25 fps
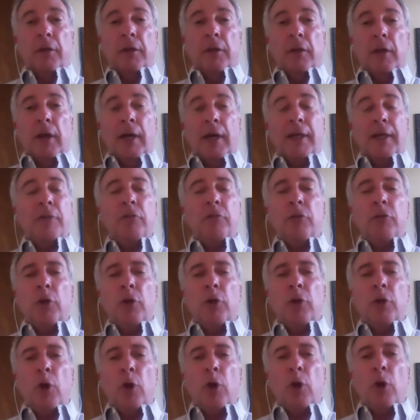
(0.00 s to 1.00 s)
I didn't
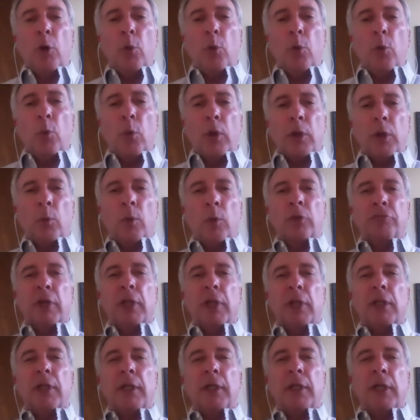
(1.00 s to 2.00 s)
know what it
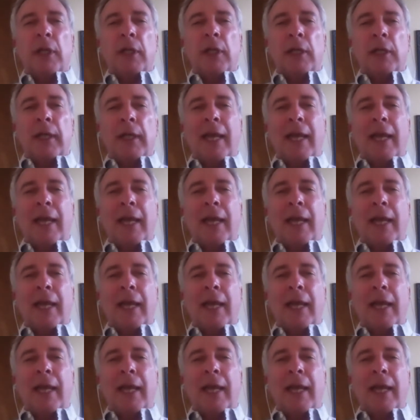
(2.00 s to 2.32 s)
was really